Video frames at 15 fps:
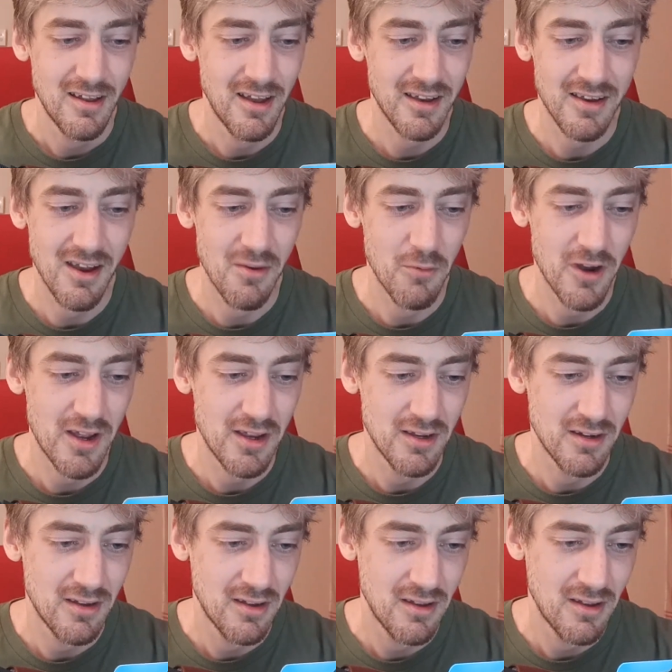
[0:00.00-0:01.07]
I can't
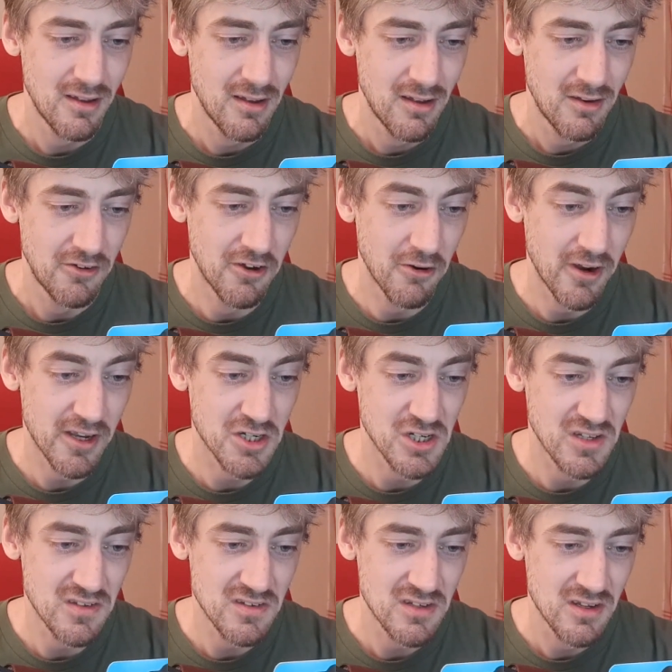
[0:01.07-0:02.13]
wait.
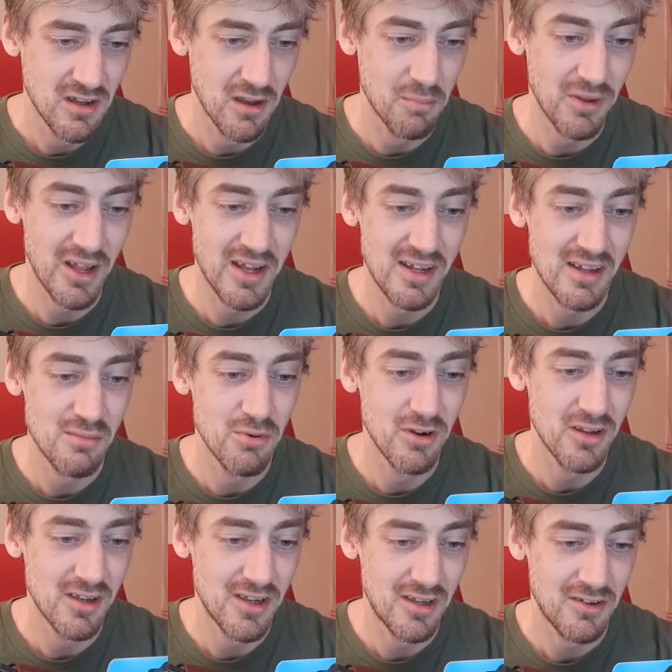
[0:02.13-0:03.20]
Directions. Apply
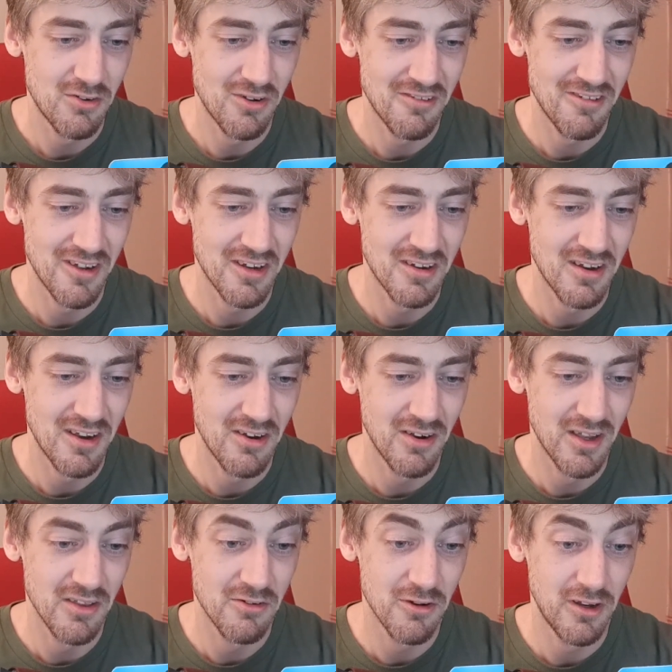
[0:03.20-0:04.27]
liberally to affected
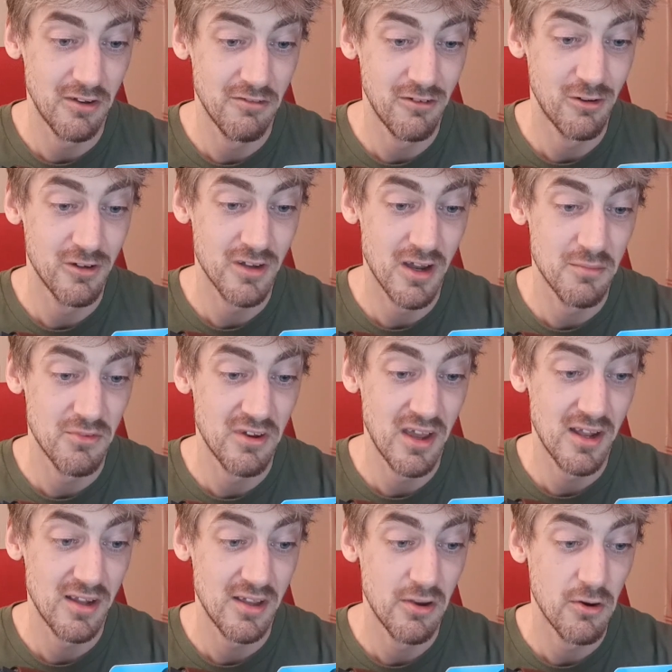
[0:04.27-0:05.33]
area 3 to 4 times
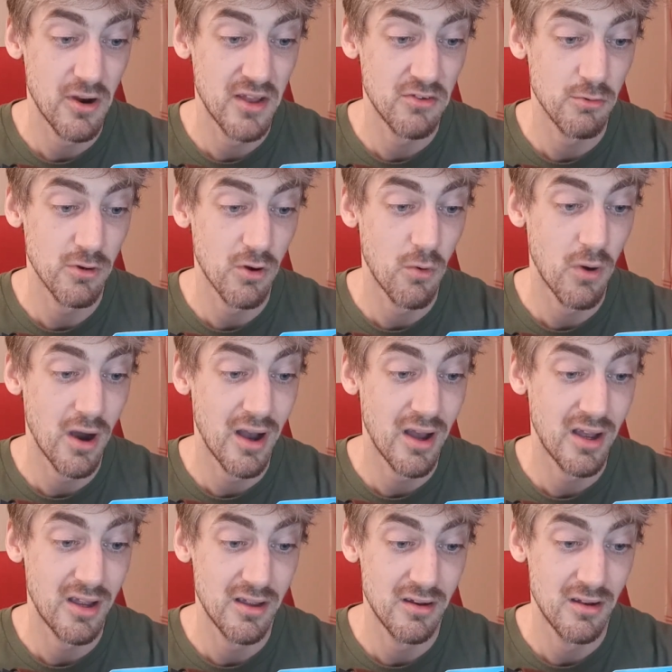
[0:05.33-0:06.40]
daily or as
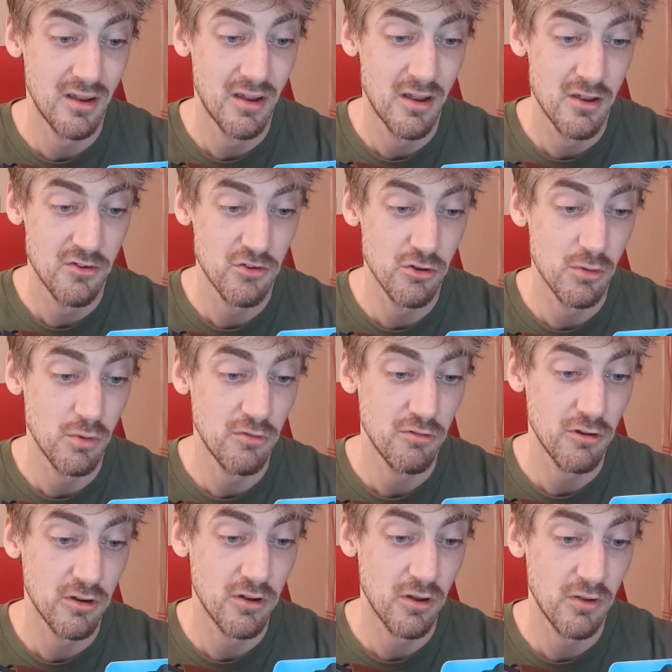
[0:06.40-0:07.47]
required. Suitable
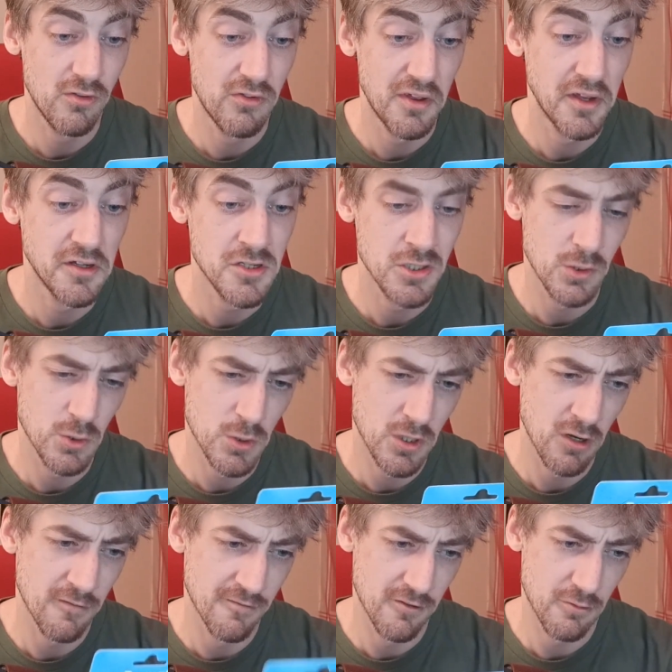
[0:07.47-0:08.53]
for adults and
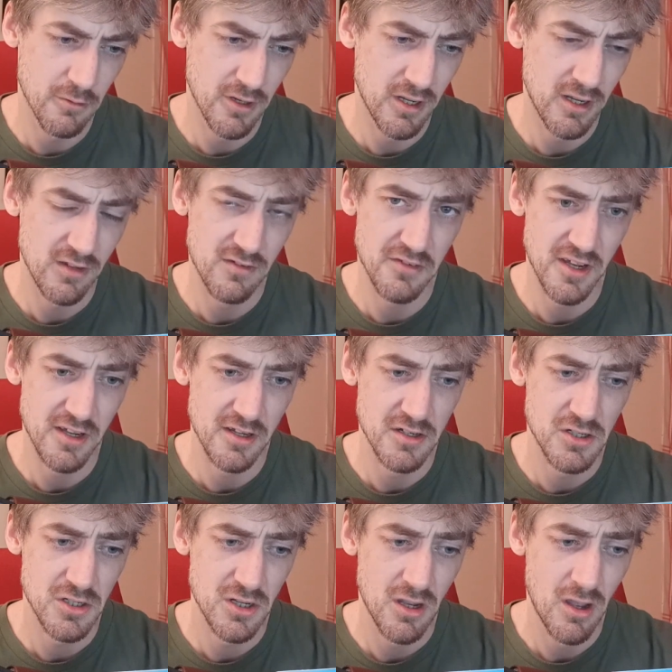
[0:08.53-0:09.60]
children over 3 years of
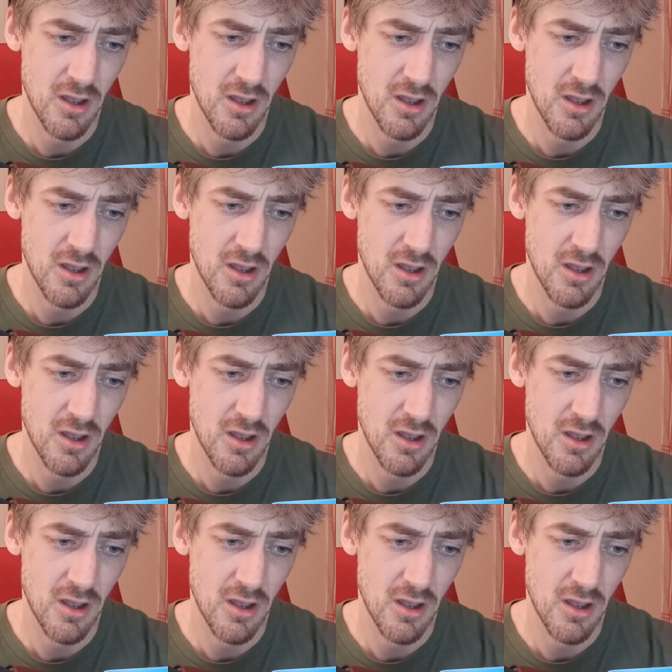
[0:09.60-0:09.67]
age.